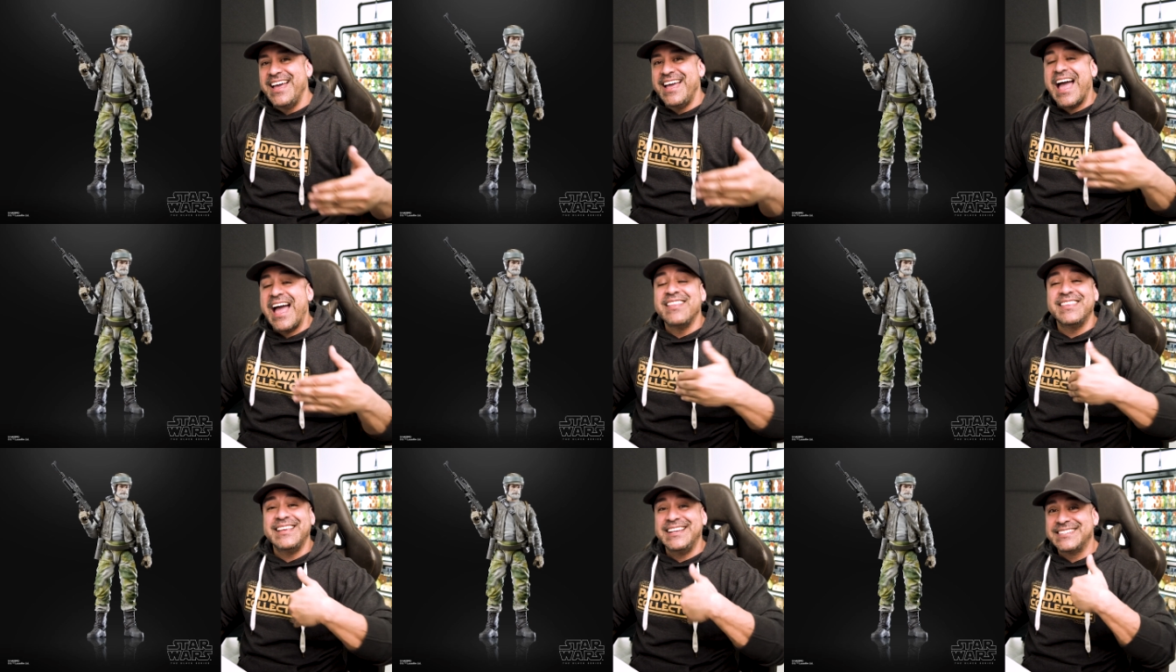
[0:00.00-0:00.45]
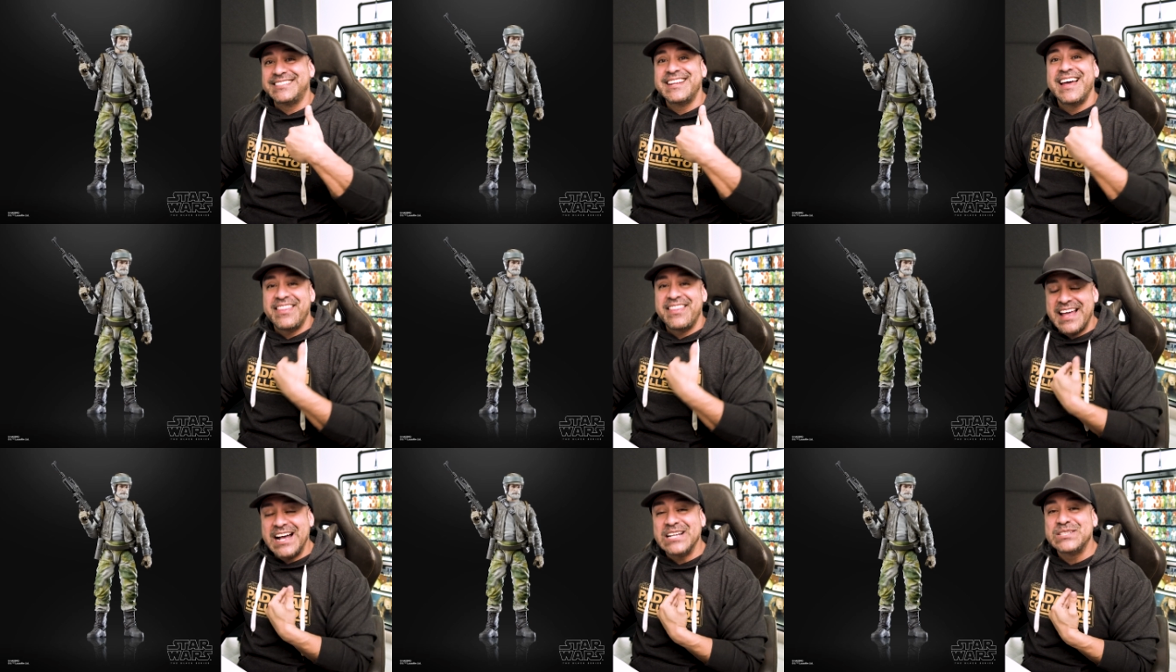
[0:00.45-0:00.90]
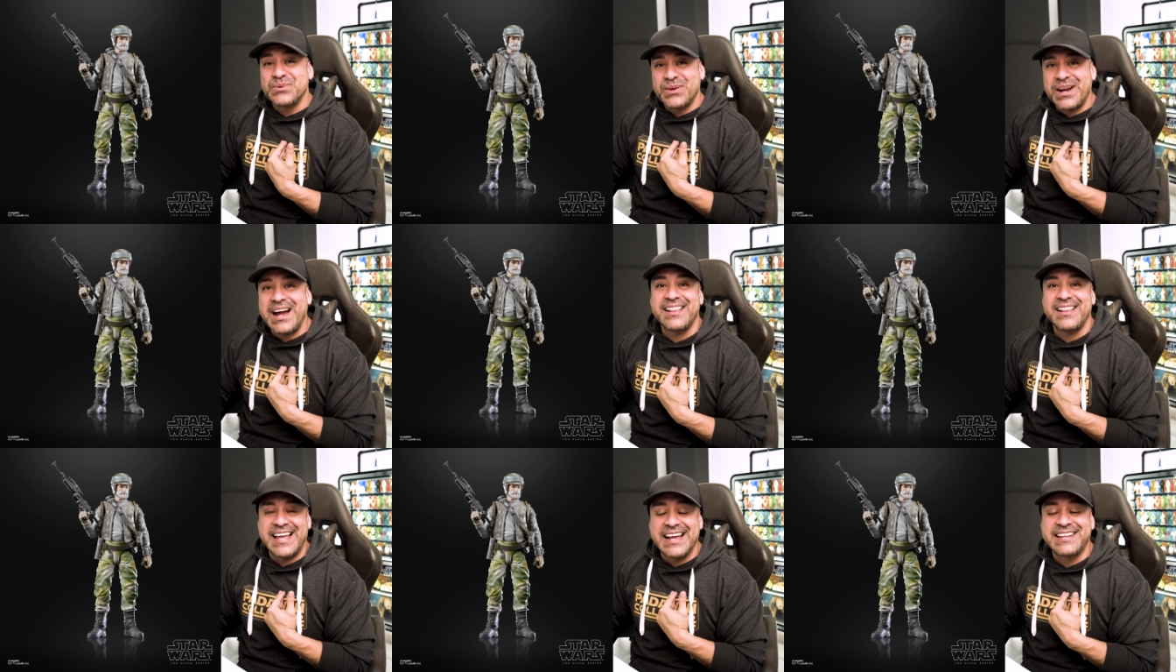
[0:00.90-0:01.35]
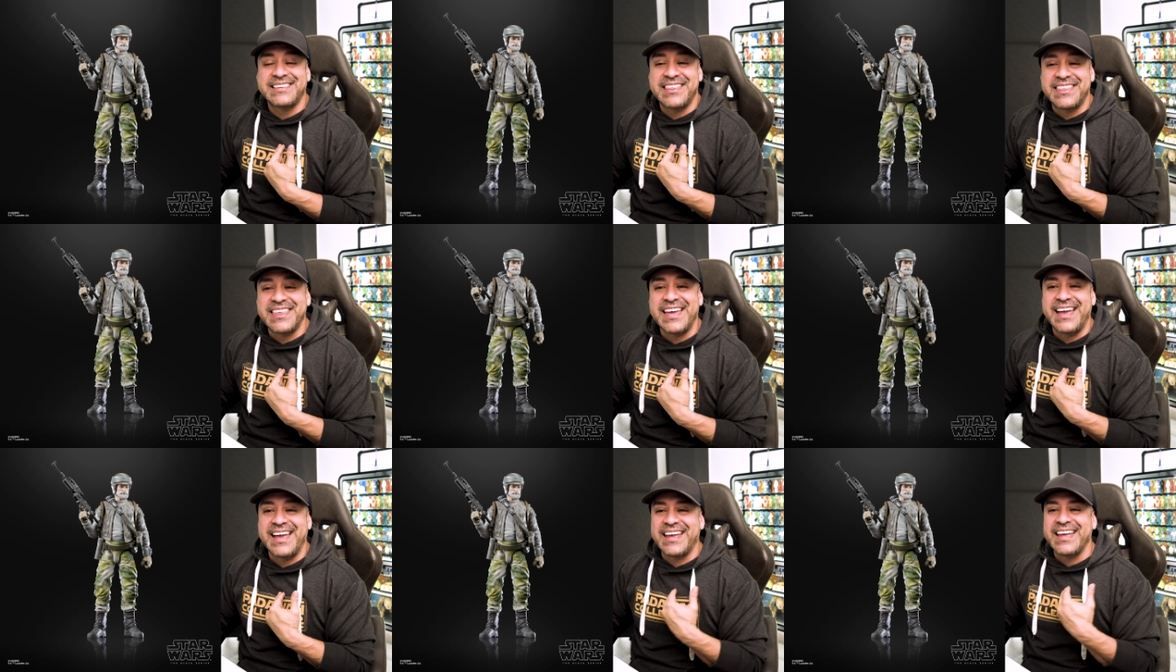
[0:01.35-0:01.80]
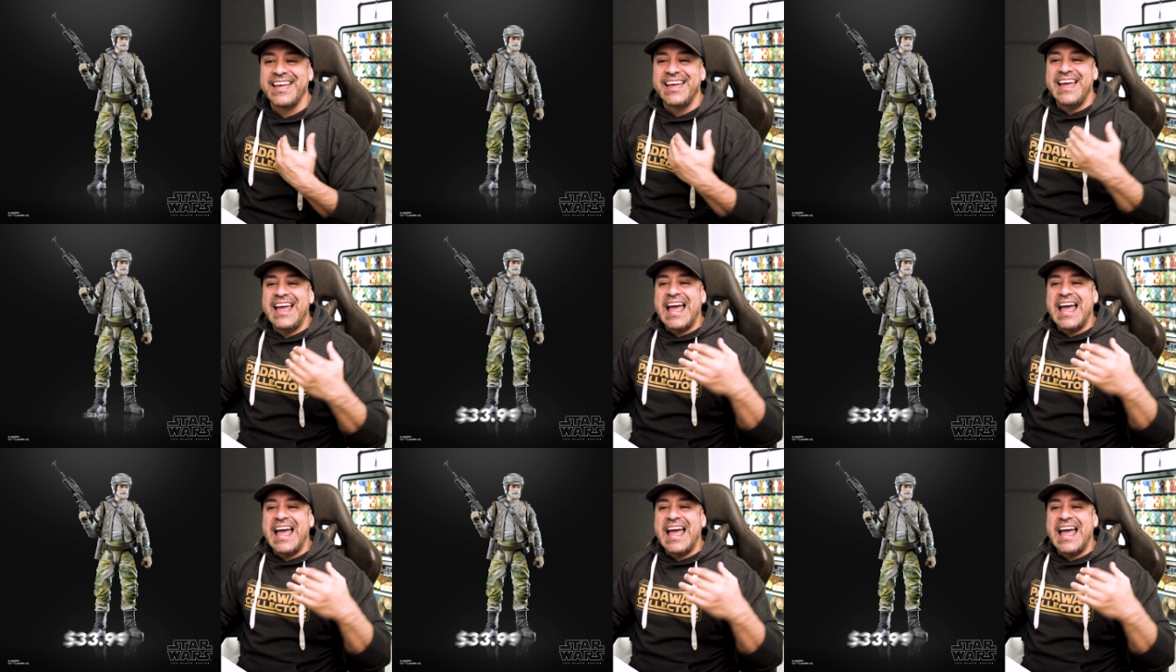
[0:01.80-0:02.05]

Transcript: At least that's what I like to think.